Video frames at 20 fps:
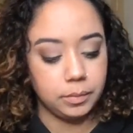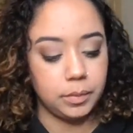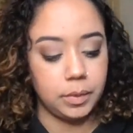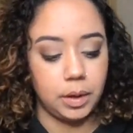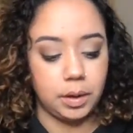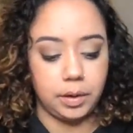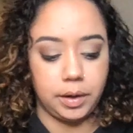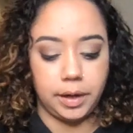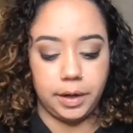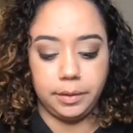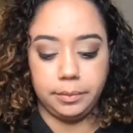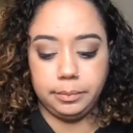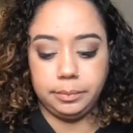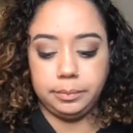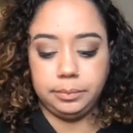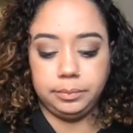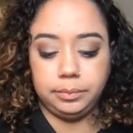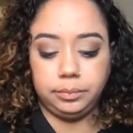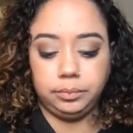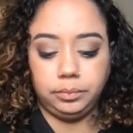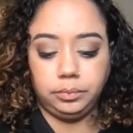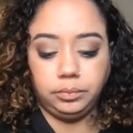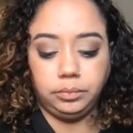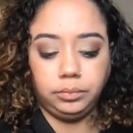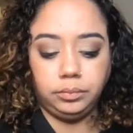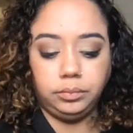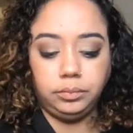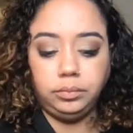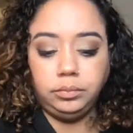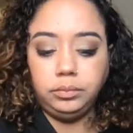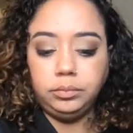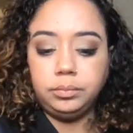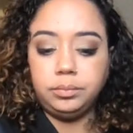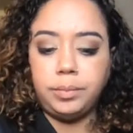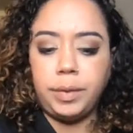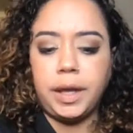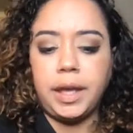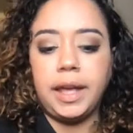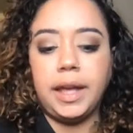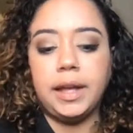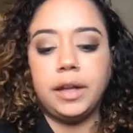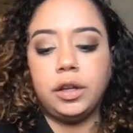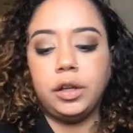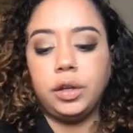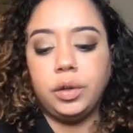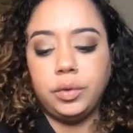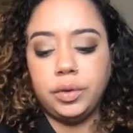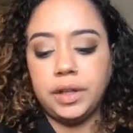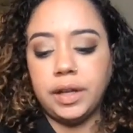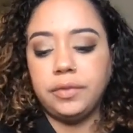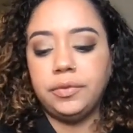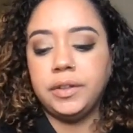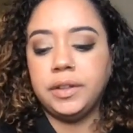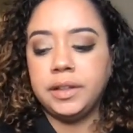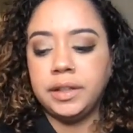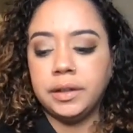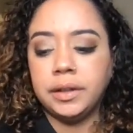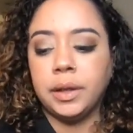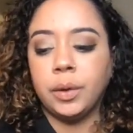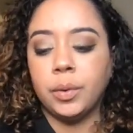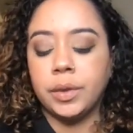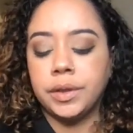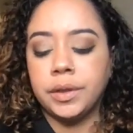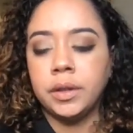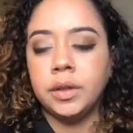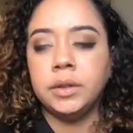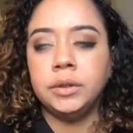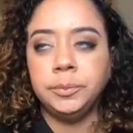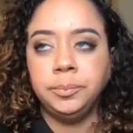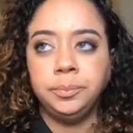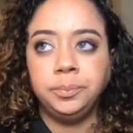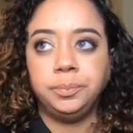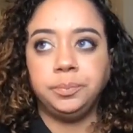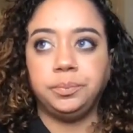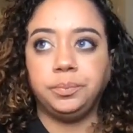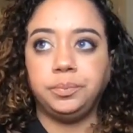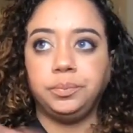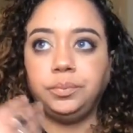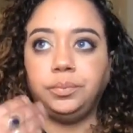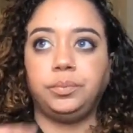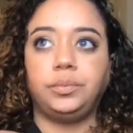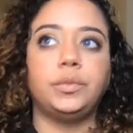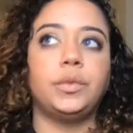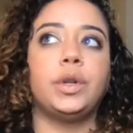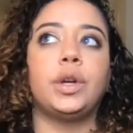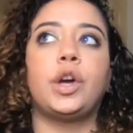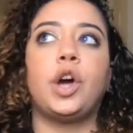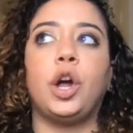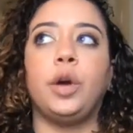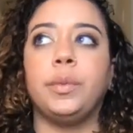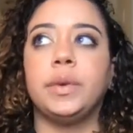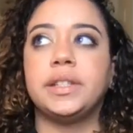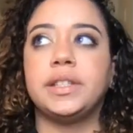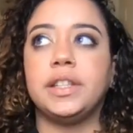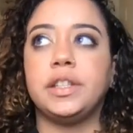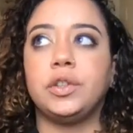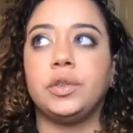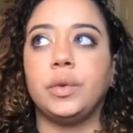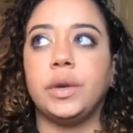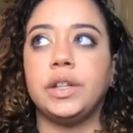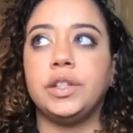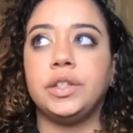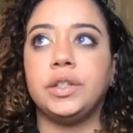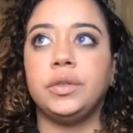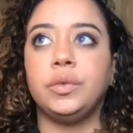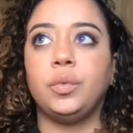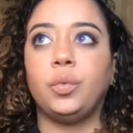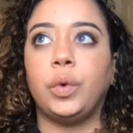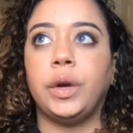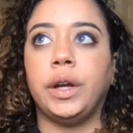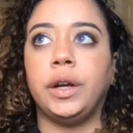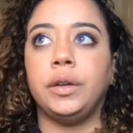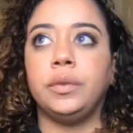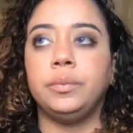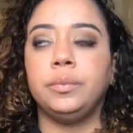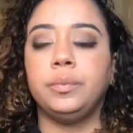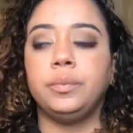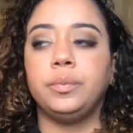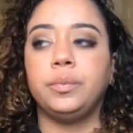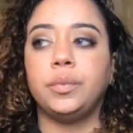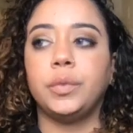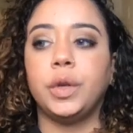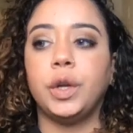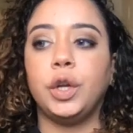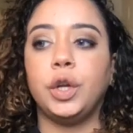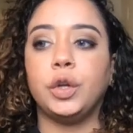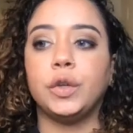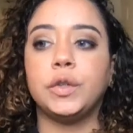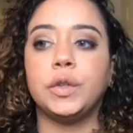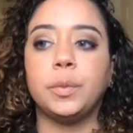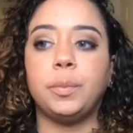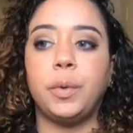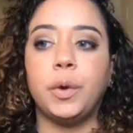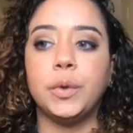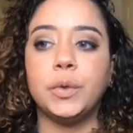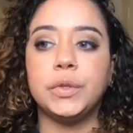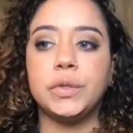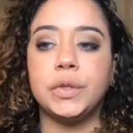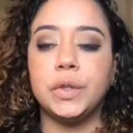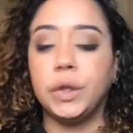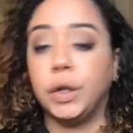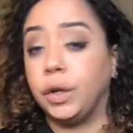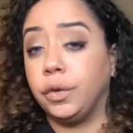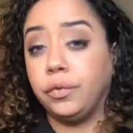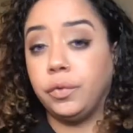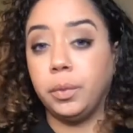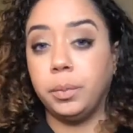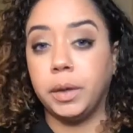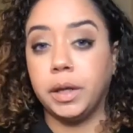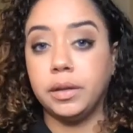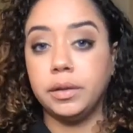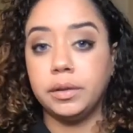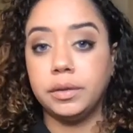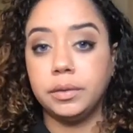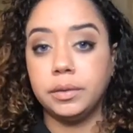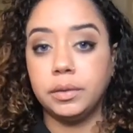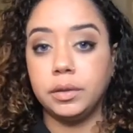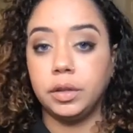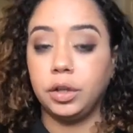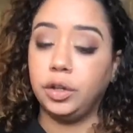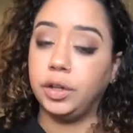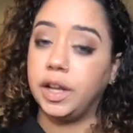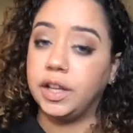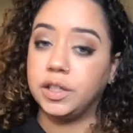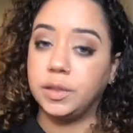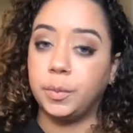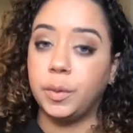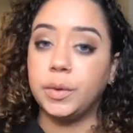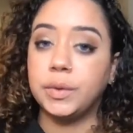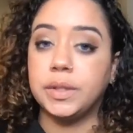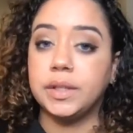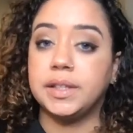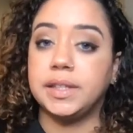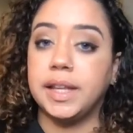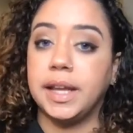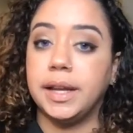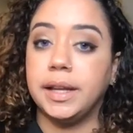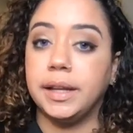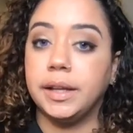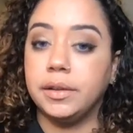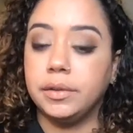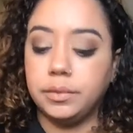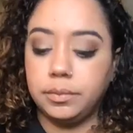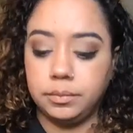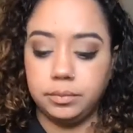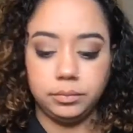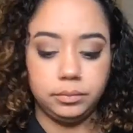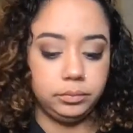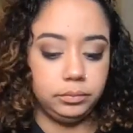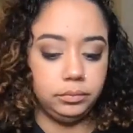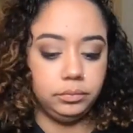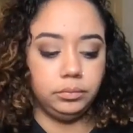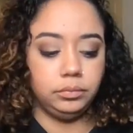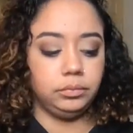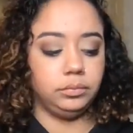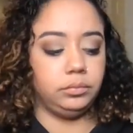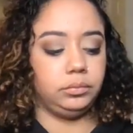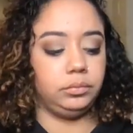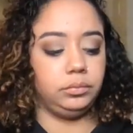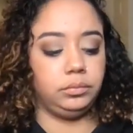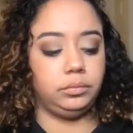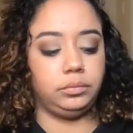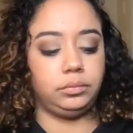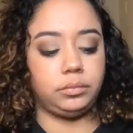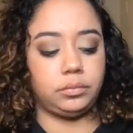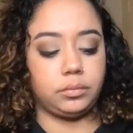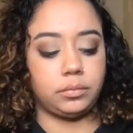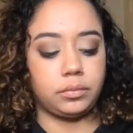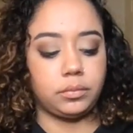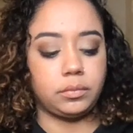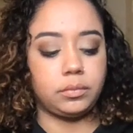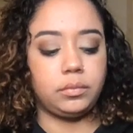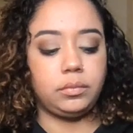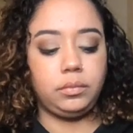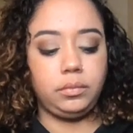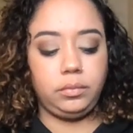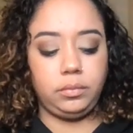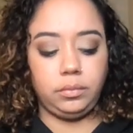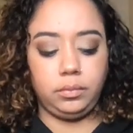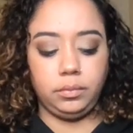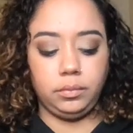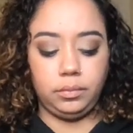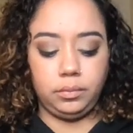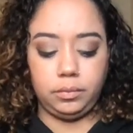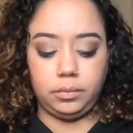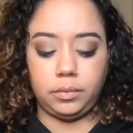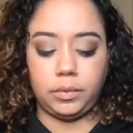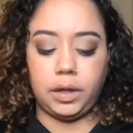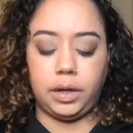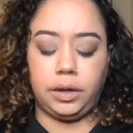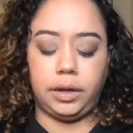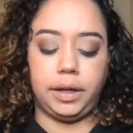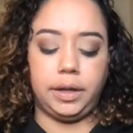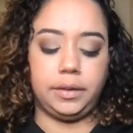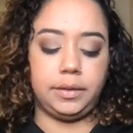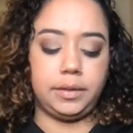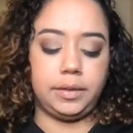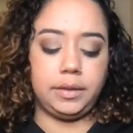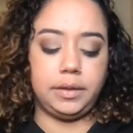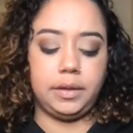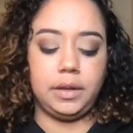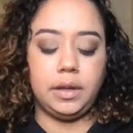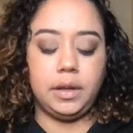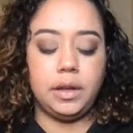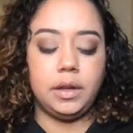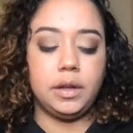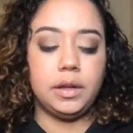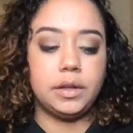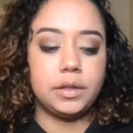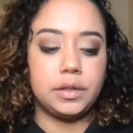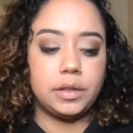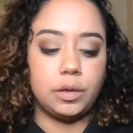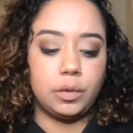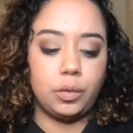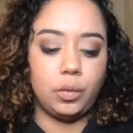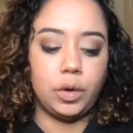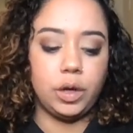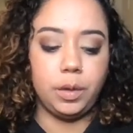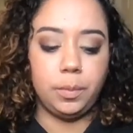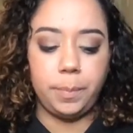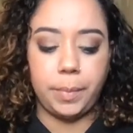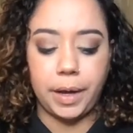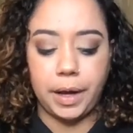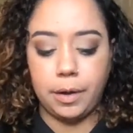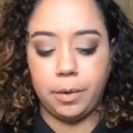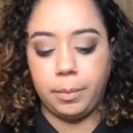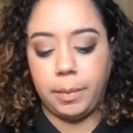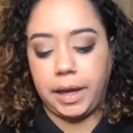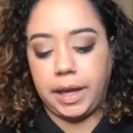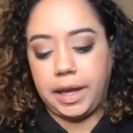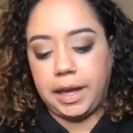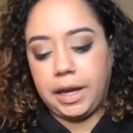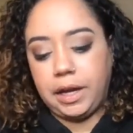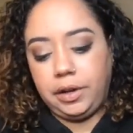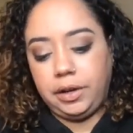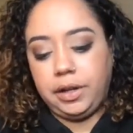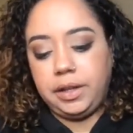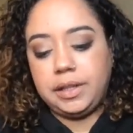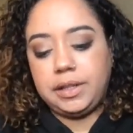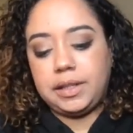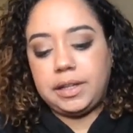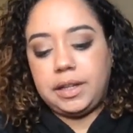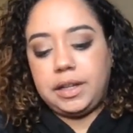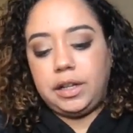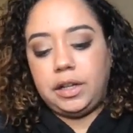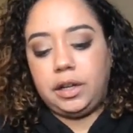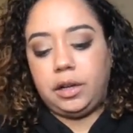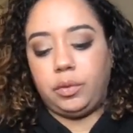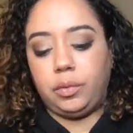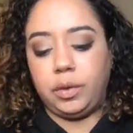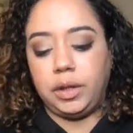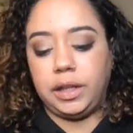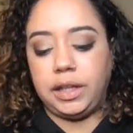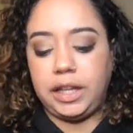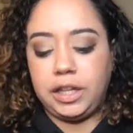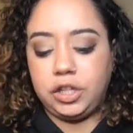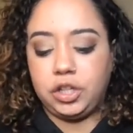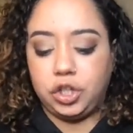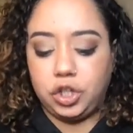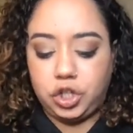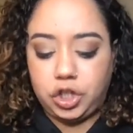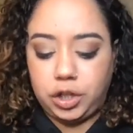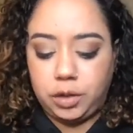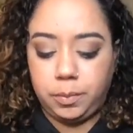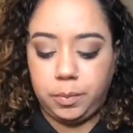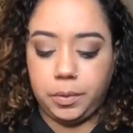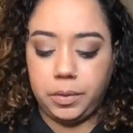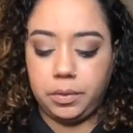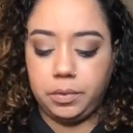All right. But yeah, you're definitely dealing with a karmic situation where you're supposed to learn from it. You're not supposed to stay in it. All right. So what about my Aries in a relationship?